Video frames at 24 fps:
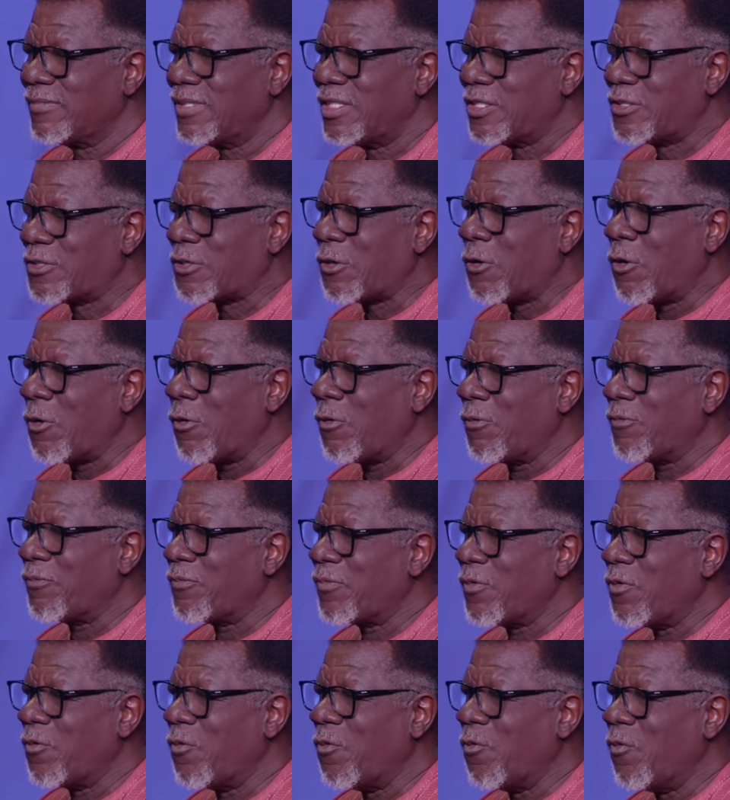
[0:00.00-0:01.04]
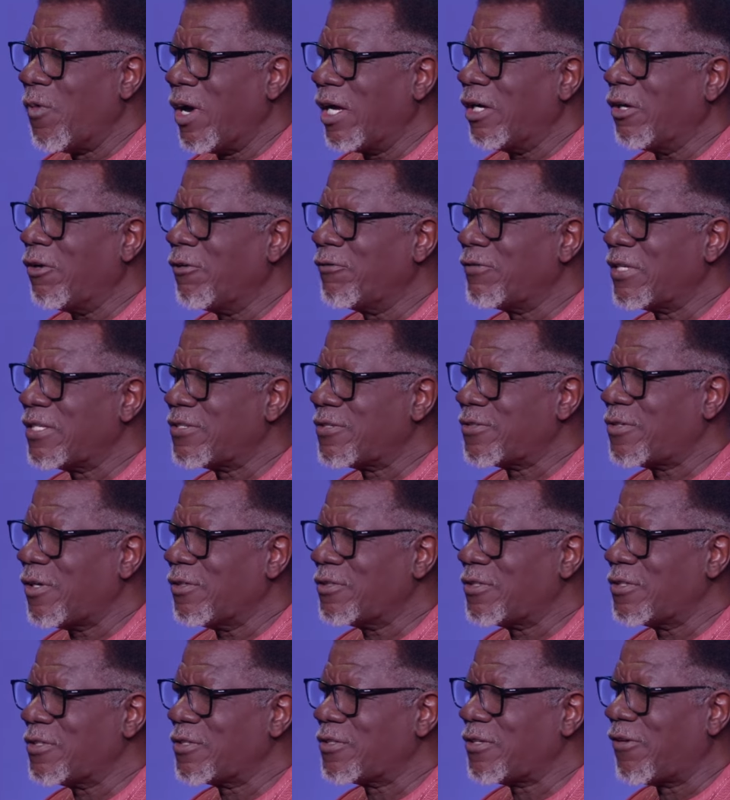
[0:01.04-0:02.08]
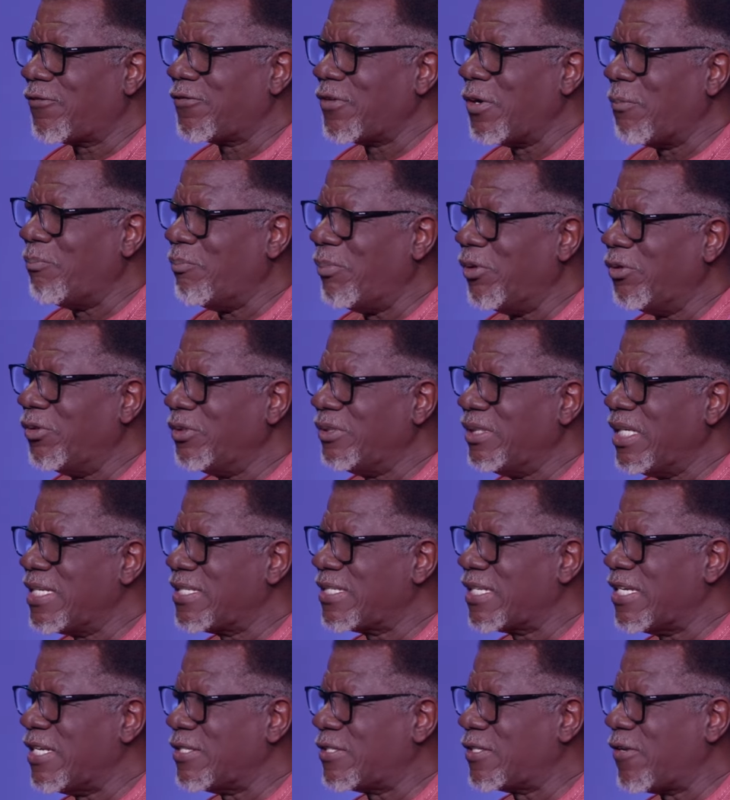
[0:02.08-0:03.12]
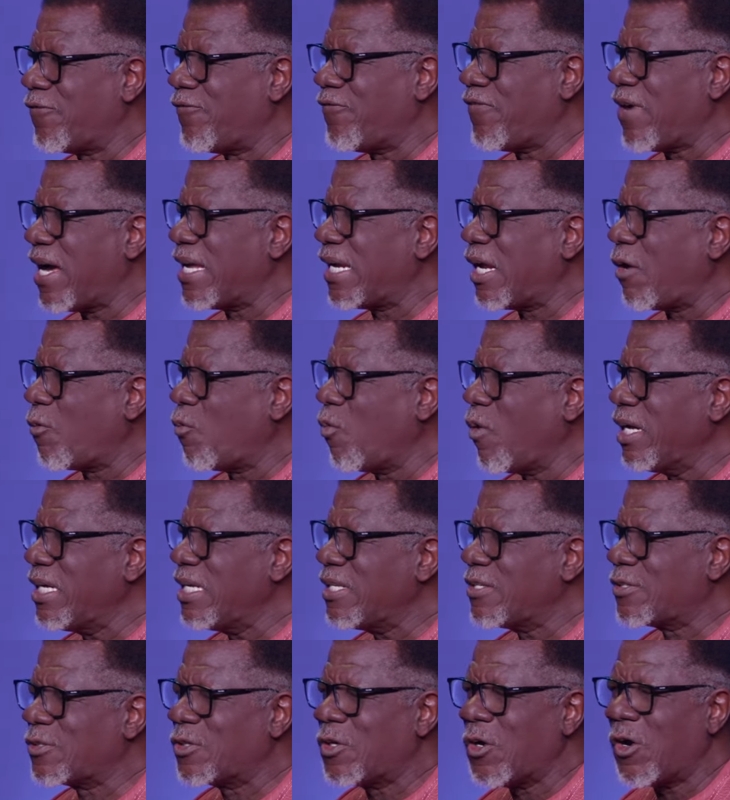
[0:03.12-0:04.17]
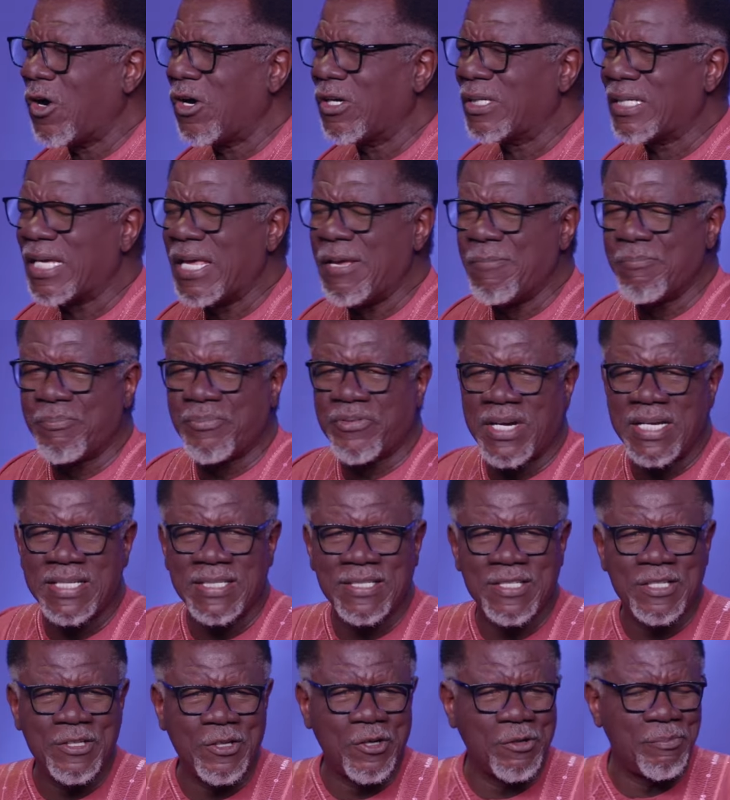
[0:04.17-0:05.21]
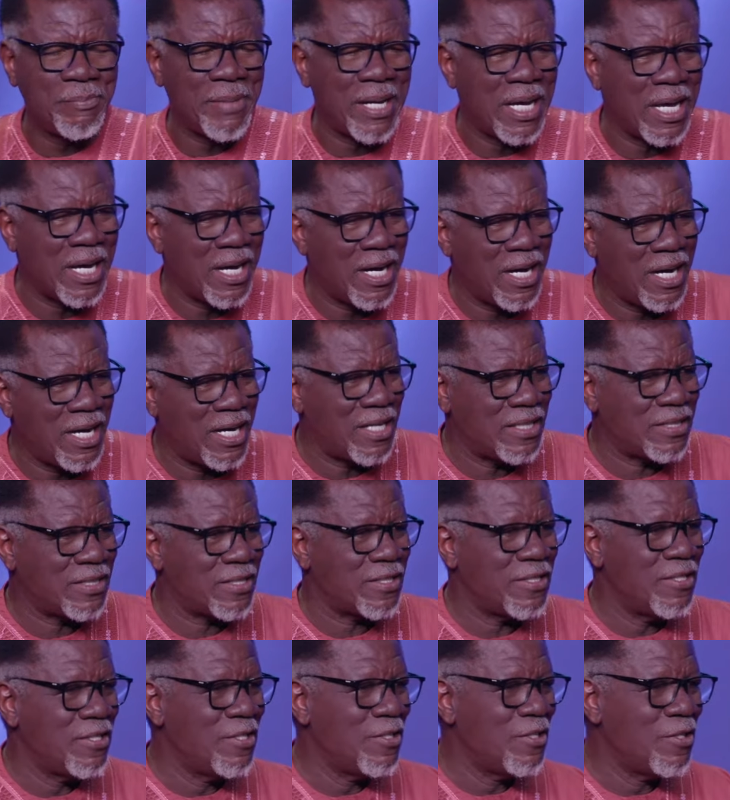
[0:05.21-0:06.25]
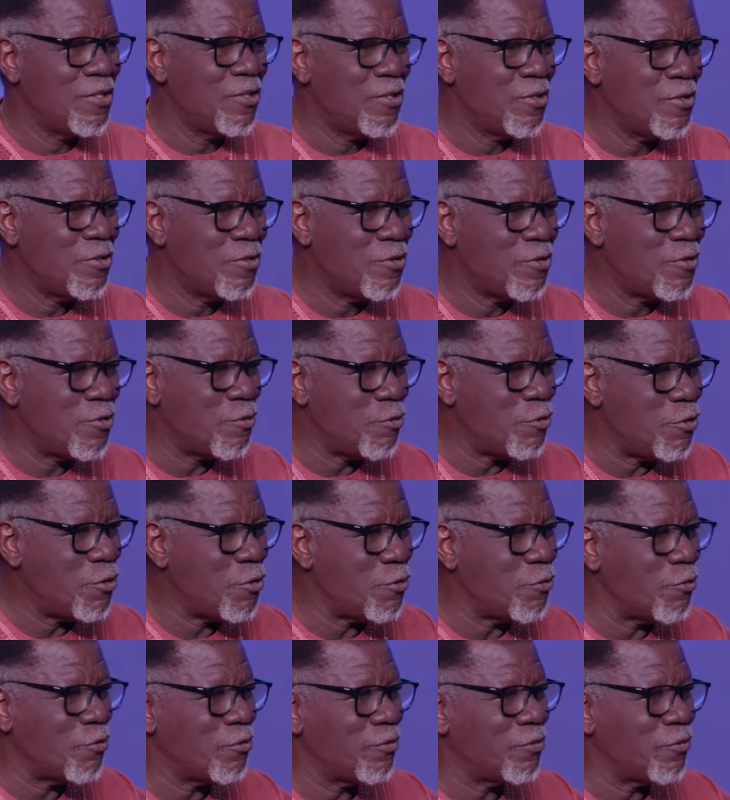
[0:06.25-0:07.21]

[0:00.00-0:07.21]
So one of the sources of your boldness is to find out, what is God impressing on my heart to do?